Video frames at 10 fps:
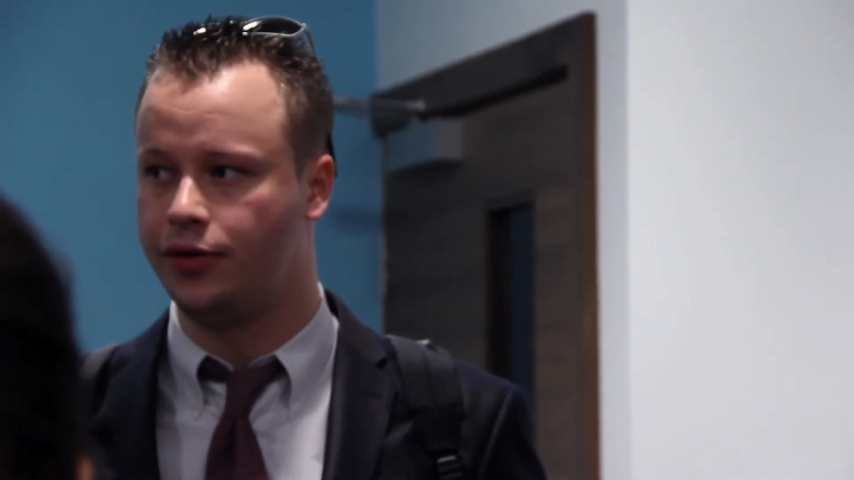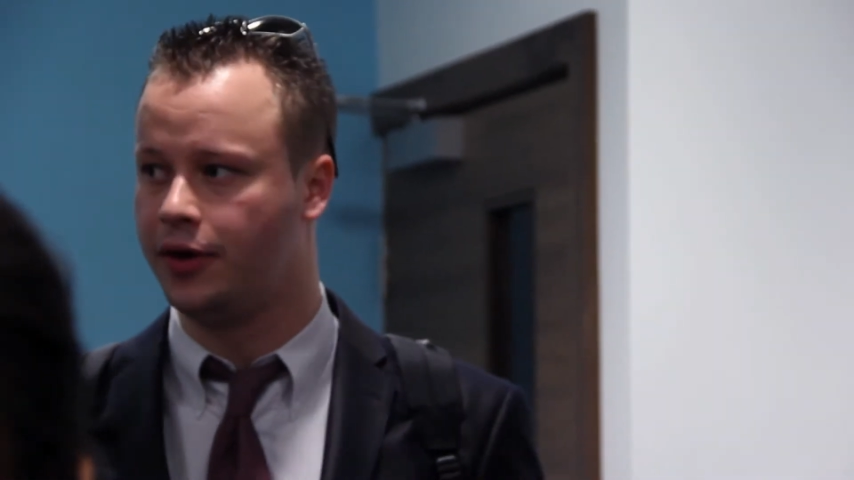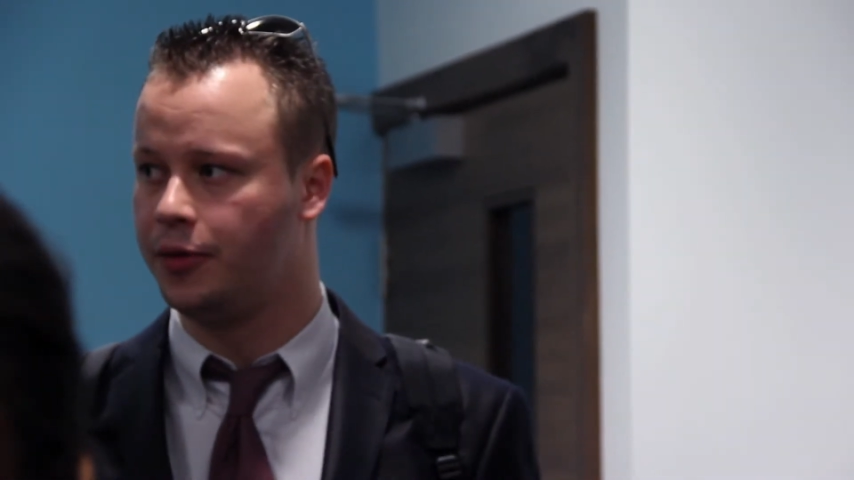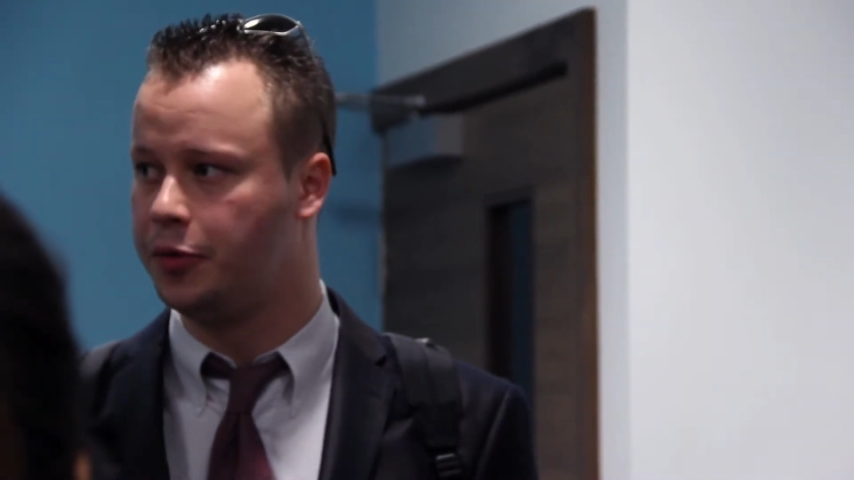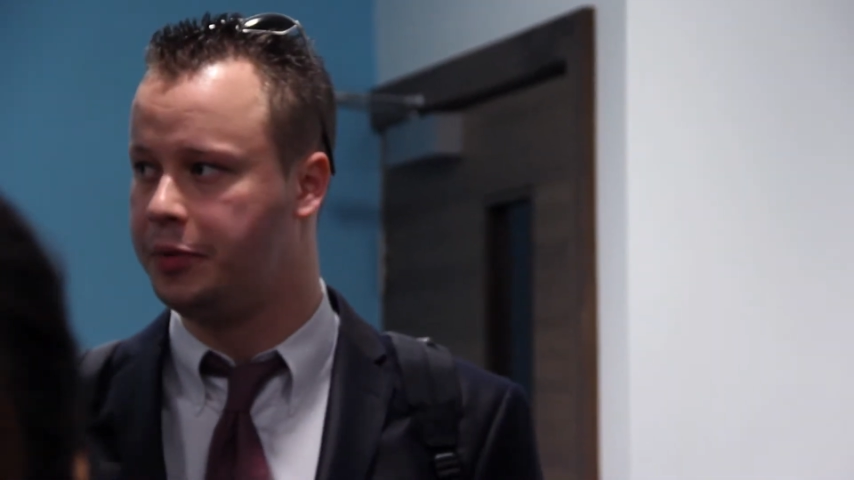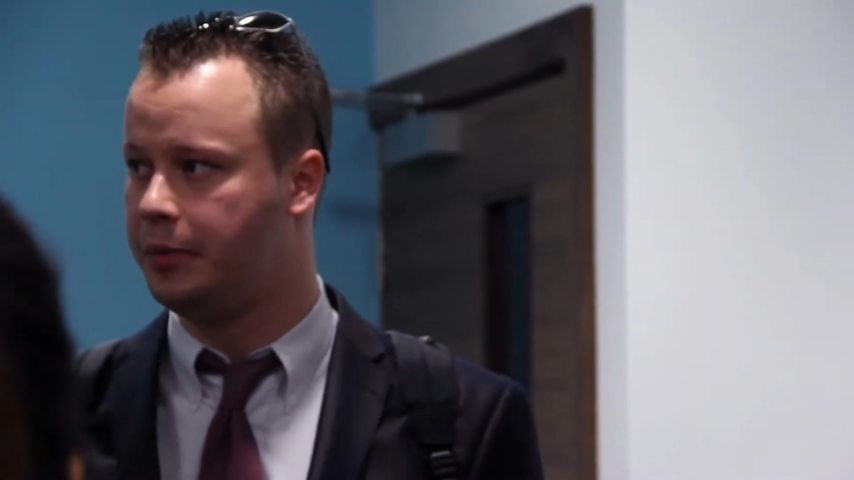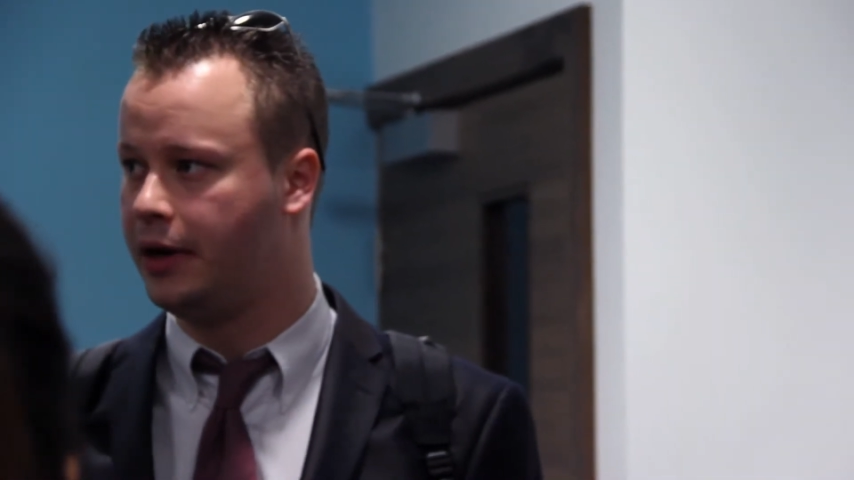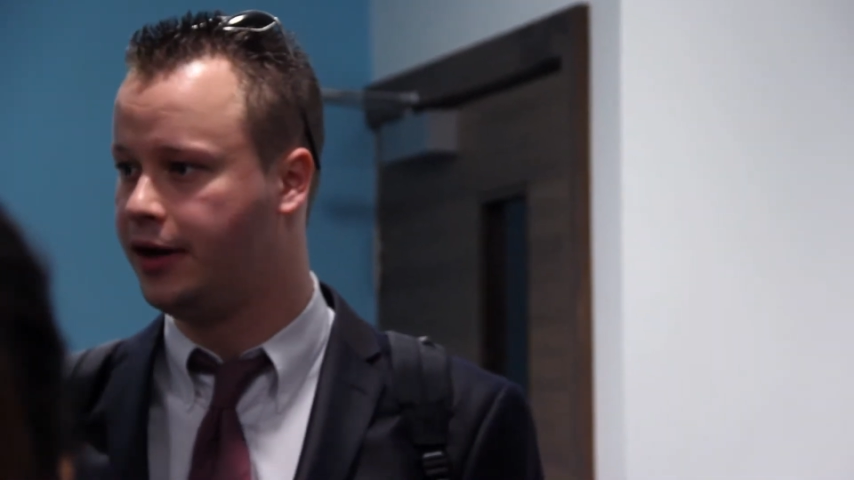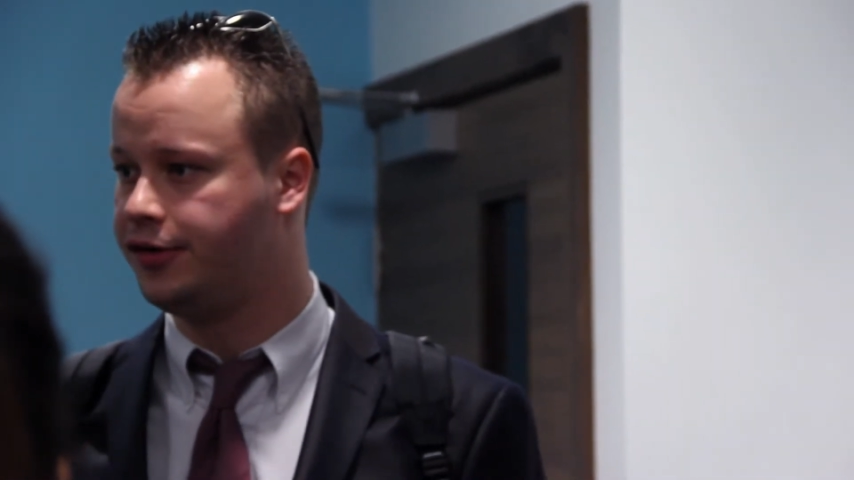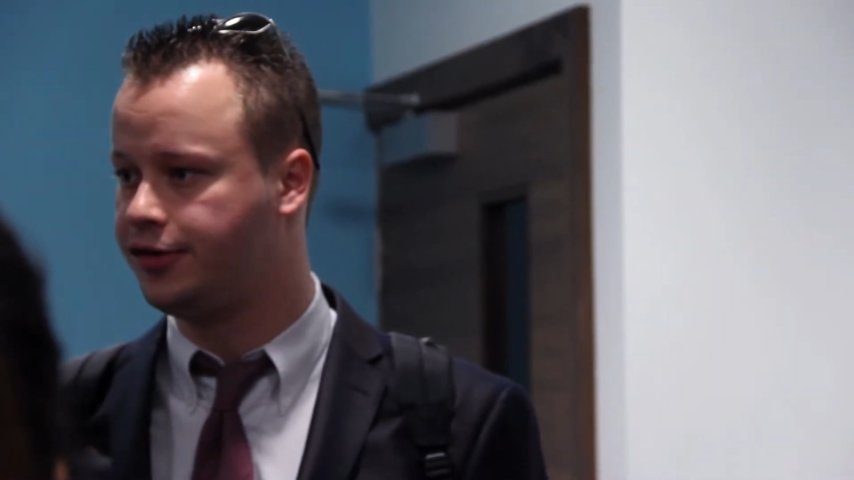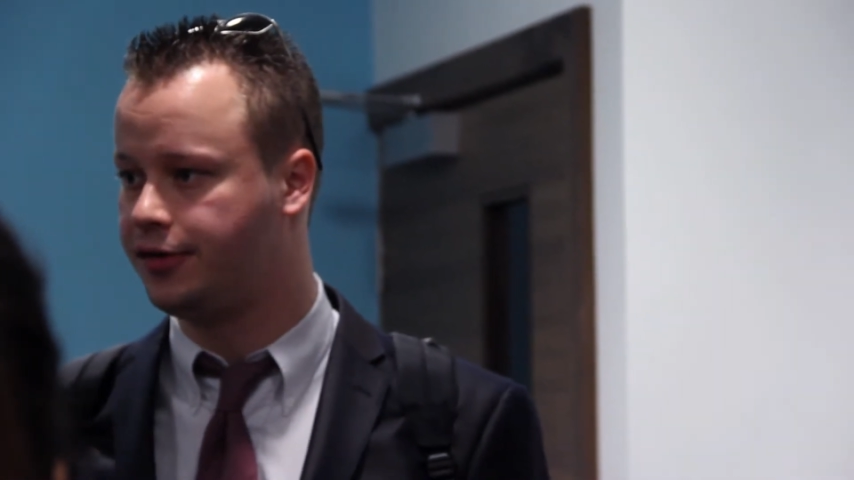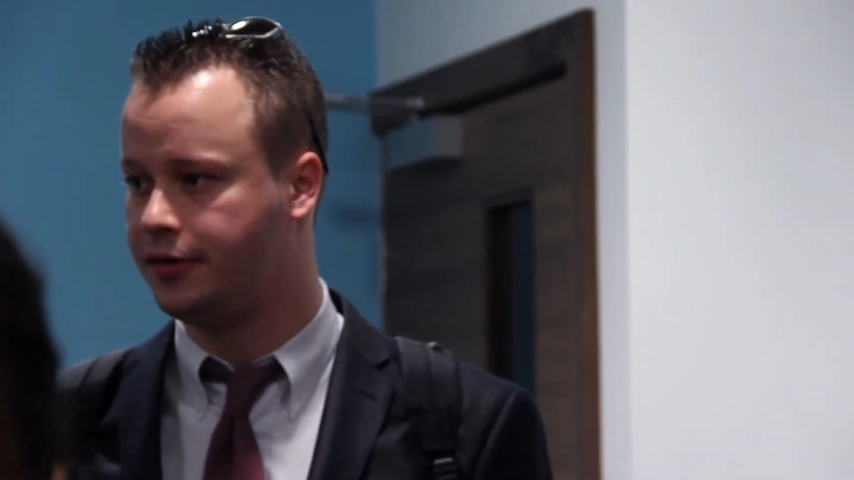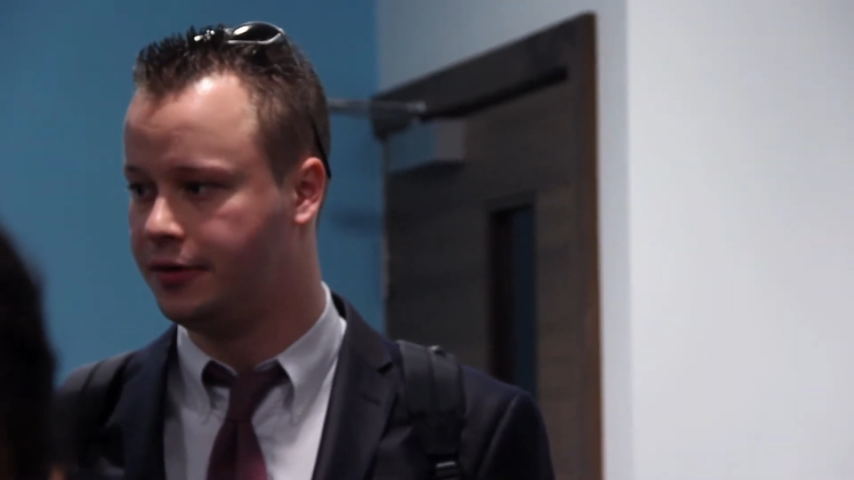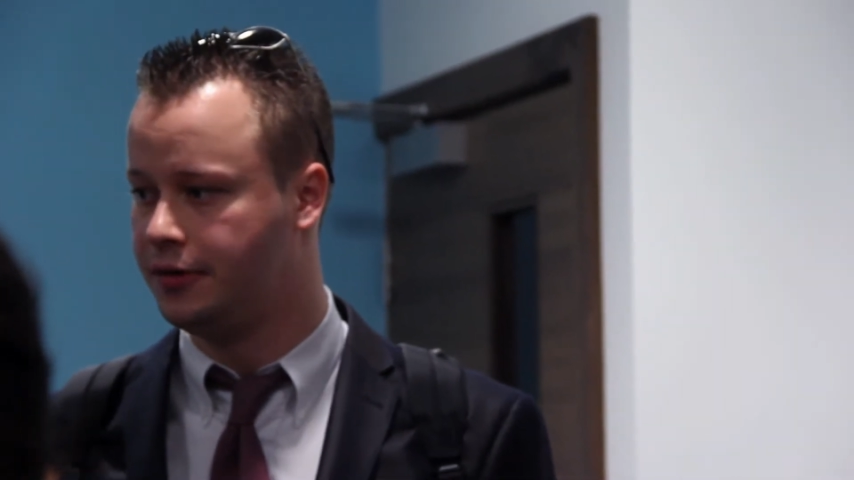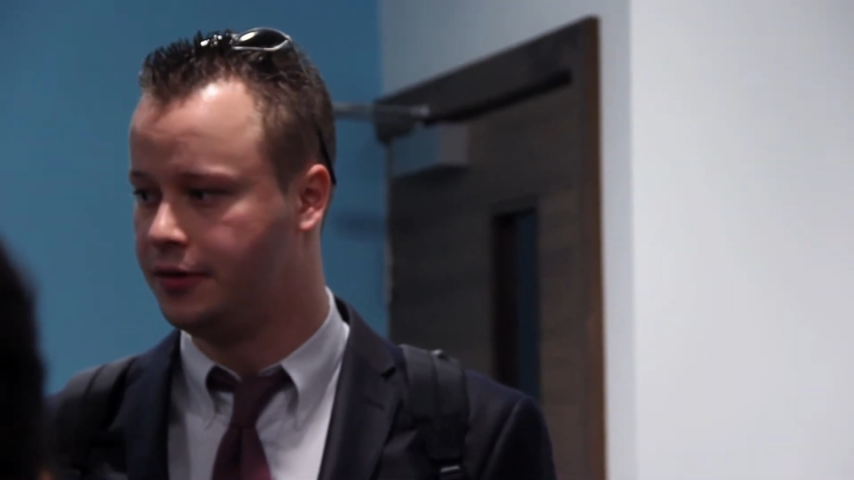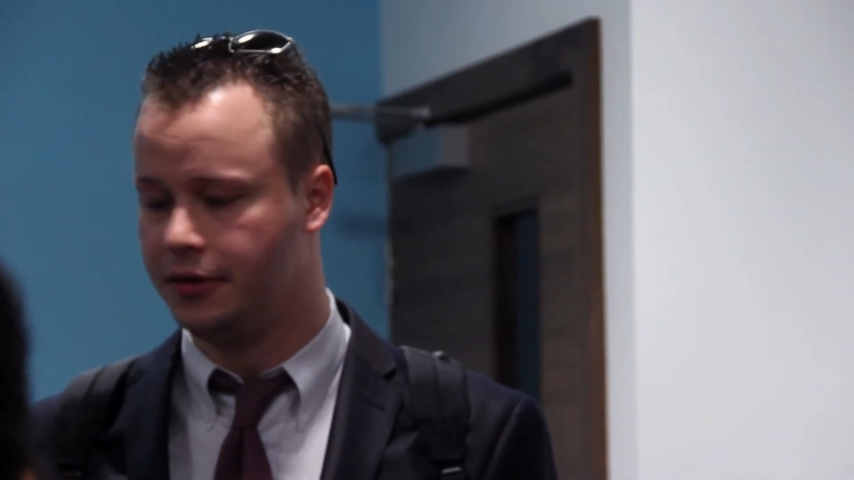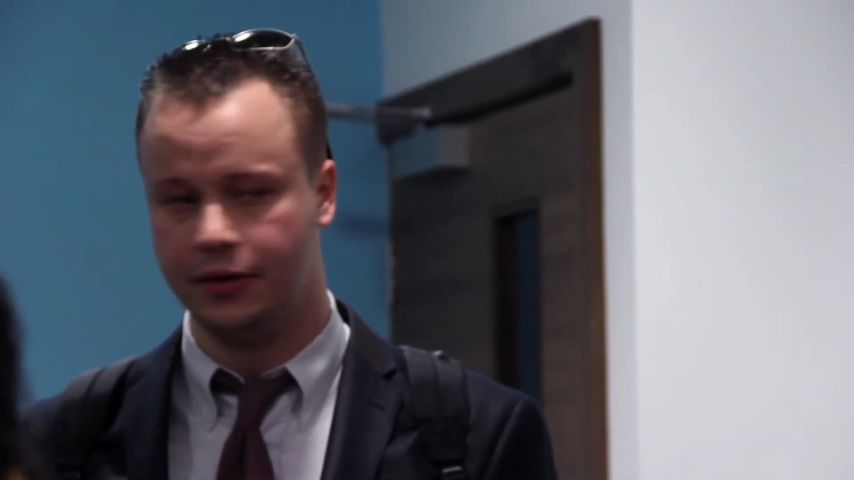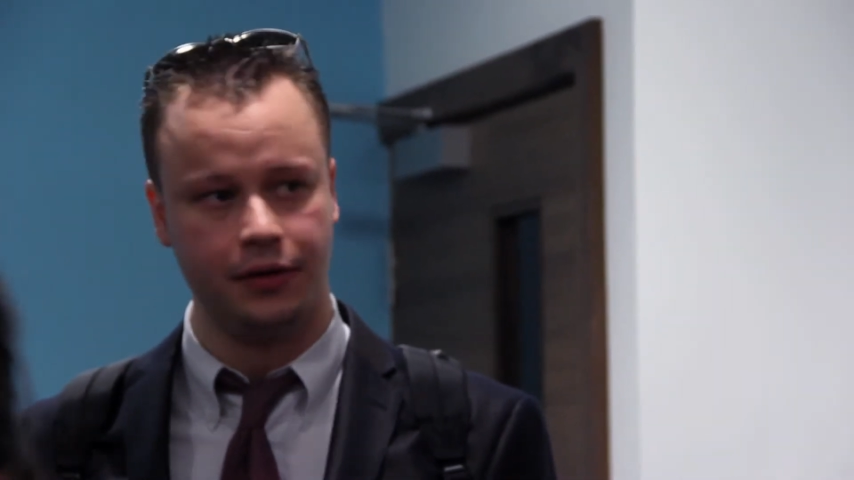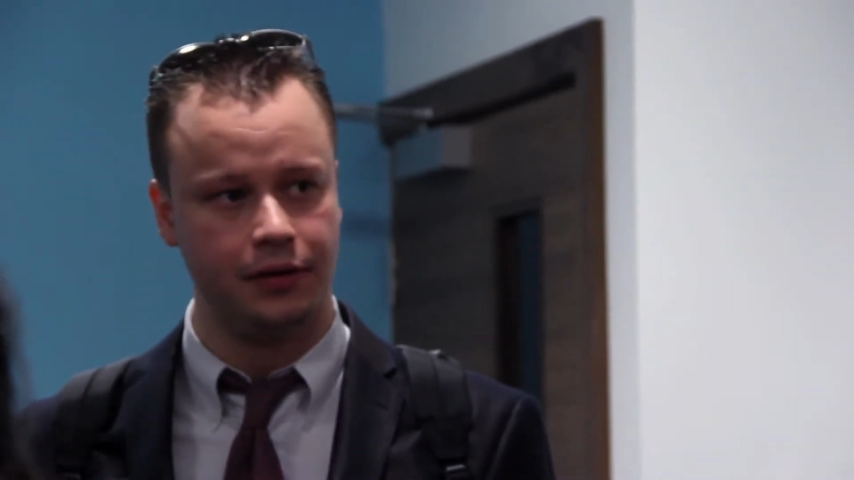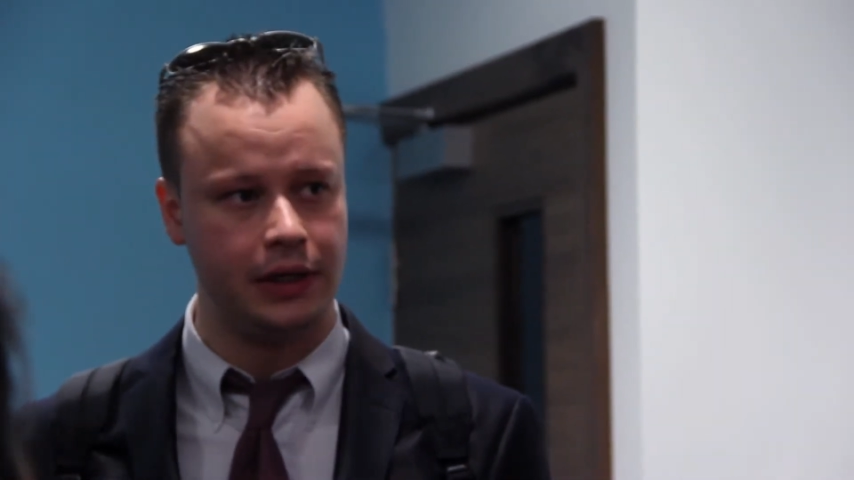because the
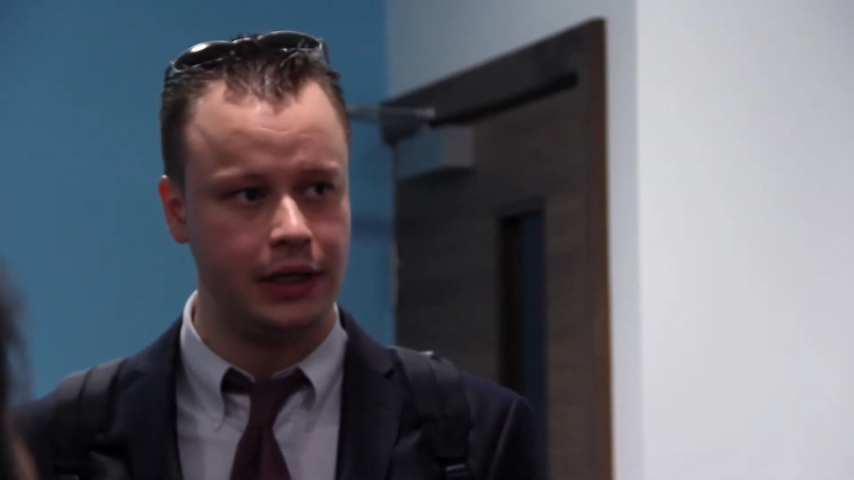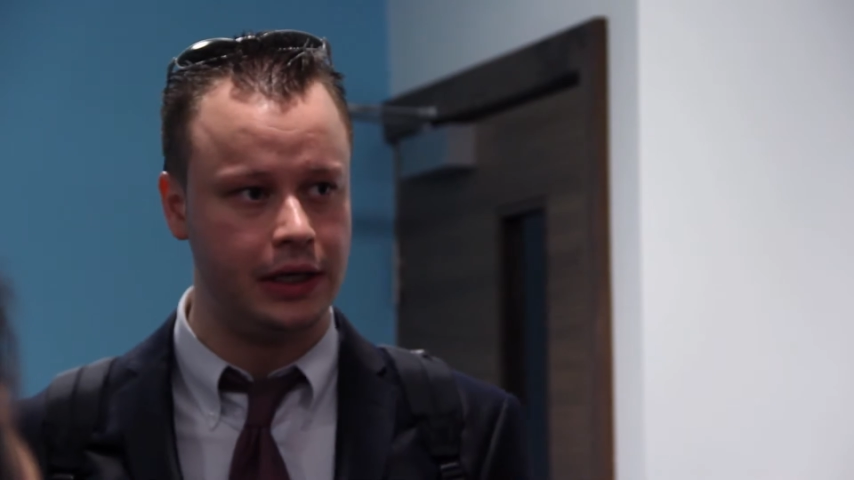ones that